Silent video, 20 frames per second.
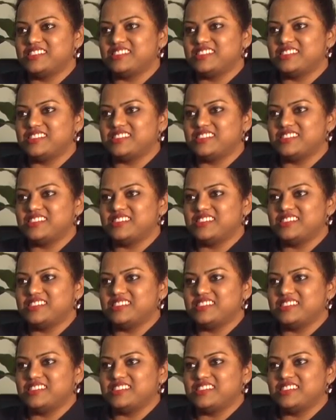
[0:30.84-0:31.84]

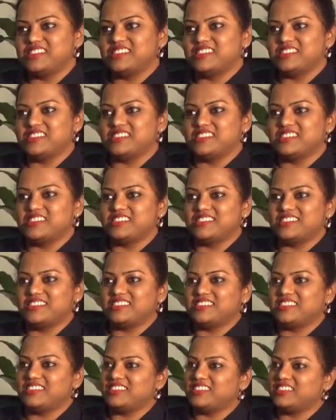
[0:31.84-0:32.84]

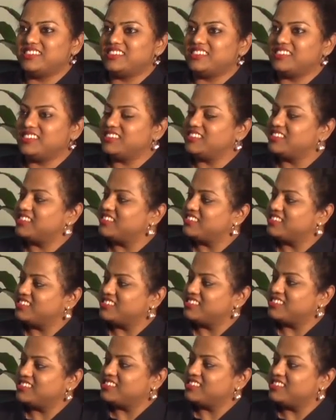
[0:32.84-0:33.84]

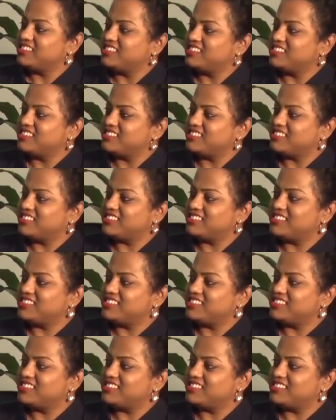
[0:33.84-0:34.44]
[no speech]